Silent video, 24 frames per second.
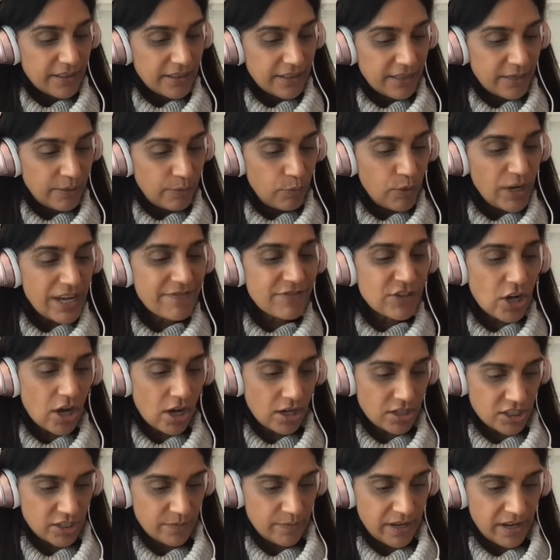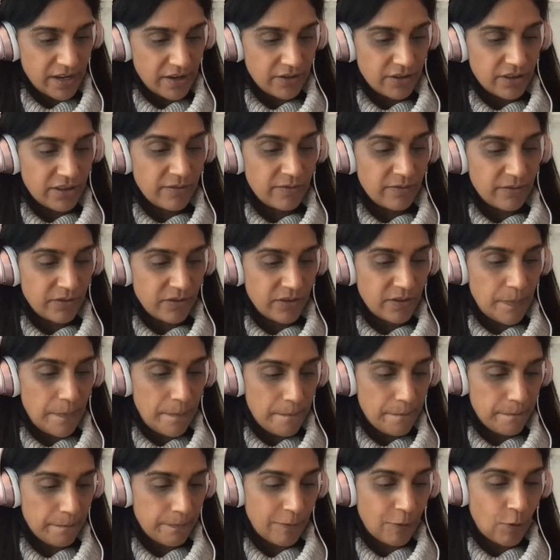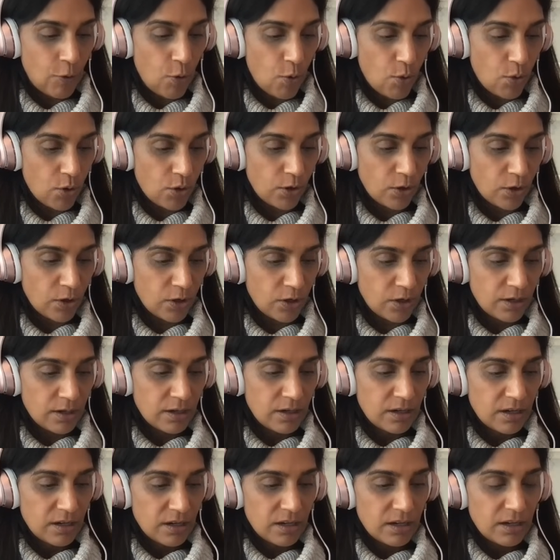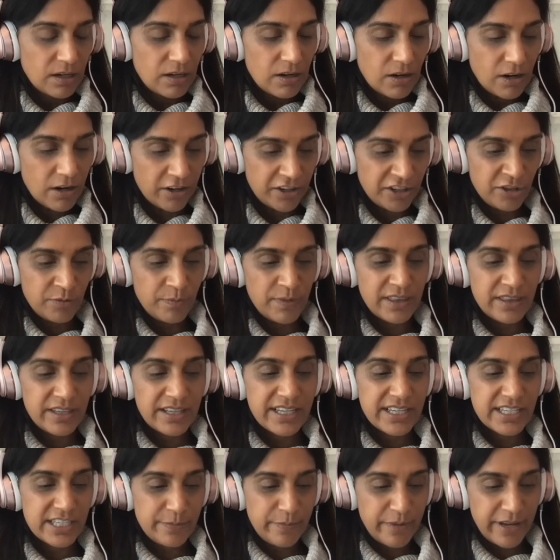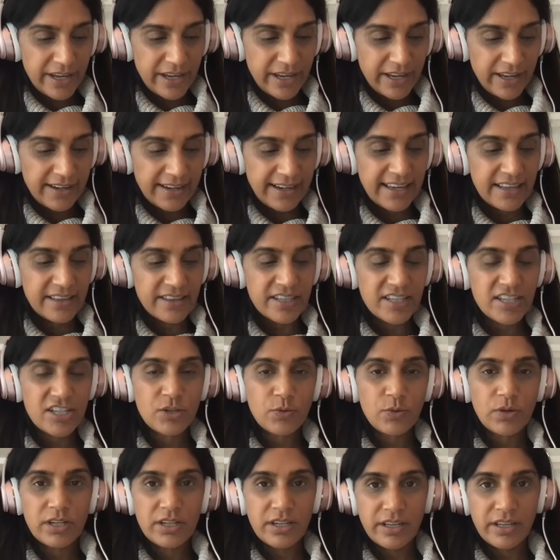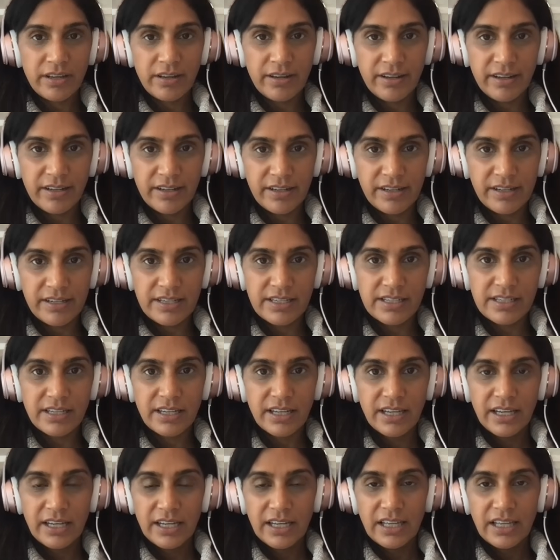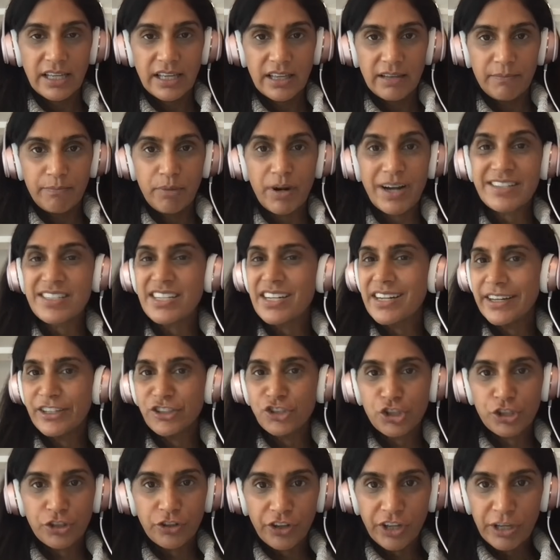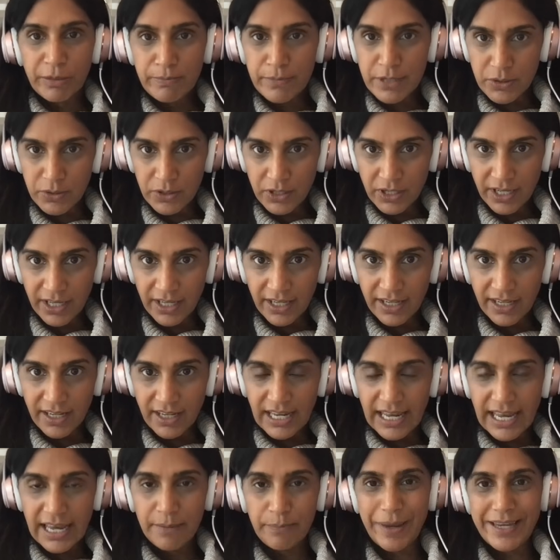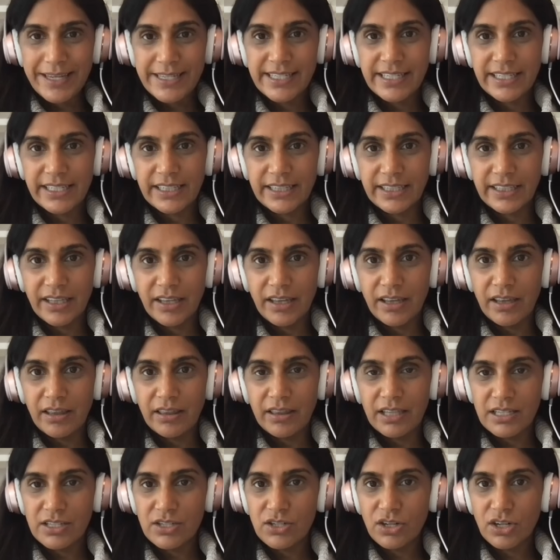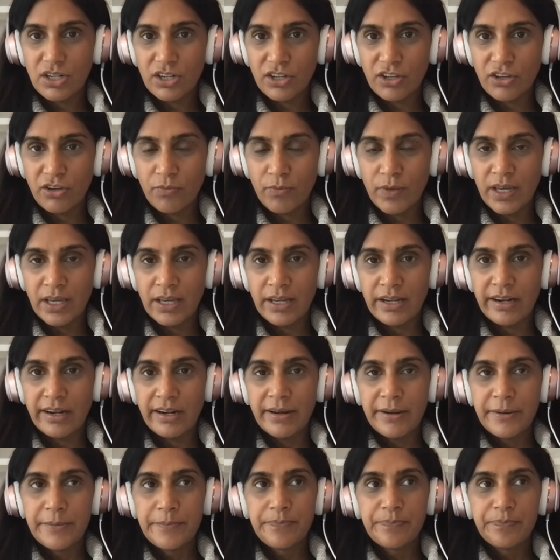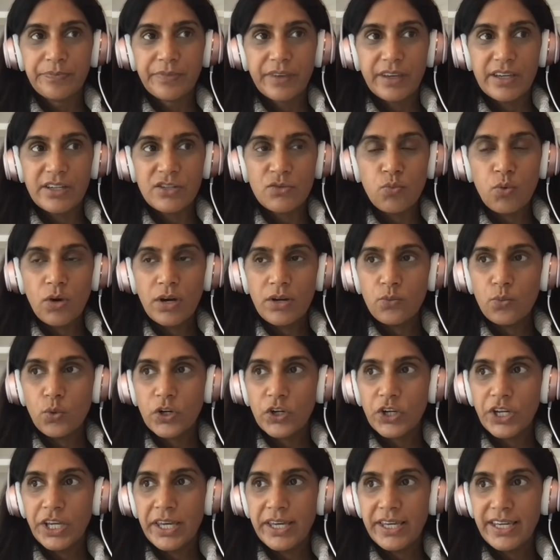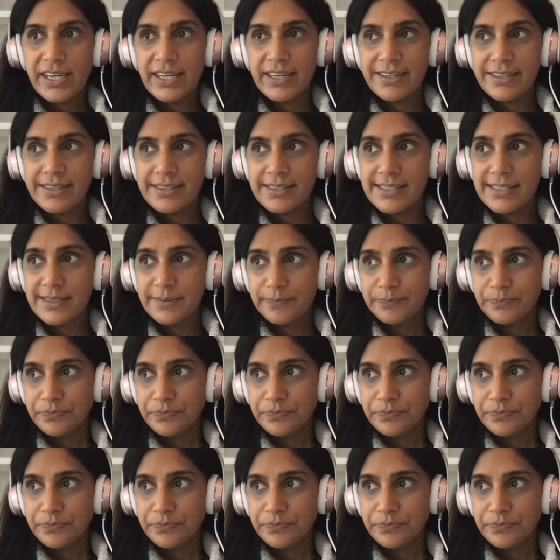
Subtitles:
we've talked about the core argument that he's made, and this one is presidential immunity. And basically this argument is one where he is